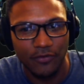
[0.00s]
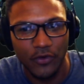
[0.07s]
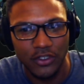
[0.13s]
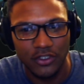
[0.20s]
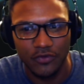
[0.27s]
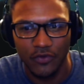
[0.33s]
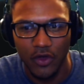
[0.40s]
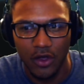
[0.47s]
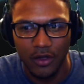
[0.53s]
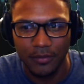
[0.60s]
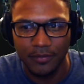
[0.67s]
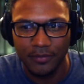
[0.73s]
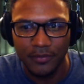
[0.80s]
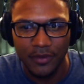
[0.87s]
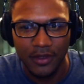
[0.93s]
First of all,
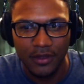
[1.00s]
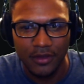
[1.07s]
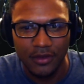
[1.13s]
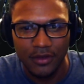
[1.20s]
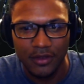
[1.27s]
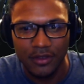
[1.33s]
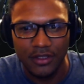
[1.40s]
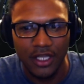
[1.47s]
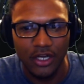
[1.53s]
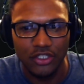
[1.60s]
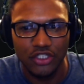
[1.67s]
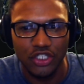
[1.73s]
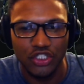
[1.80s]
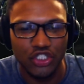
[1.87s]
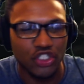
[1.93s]
there's
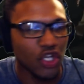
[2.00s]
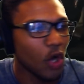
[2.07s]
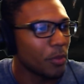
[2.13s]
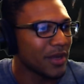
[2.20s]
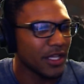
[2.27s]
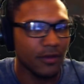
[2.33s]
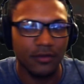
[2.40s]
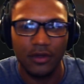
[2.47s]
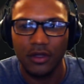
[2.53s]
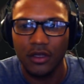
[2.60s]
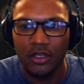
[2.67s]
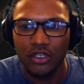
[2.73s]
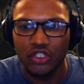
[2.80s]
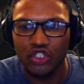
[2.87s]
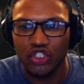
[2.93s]
just so many good
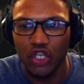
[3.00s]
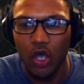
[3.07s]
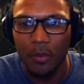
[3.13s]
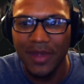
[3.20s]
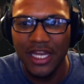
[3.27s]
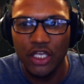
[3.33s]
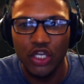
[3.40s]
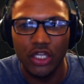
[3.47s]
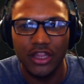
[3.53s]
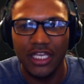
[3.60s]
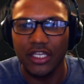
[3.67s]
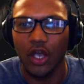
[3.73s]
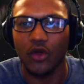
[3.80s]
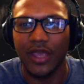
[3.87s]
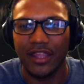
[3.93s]

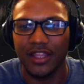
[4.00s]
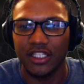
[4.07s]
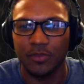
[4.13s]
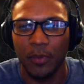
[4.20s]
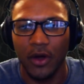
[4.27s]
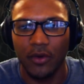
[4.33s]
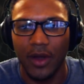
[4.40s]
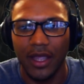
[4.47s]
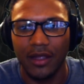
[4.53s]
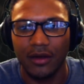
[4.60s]
things. Okay, this part right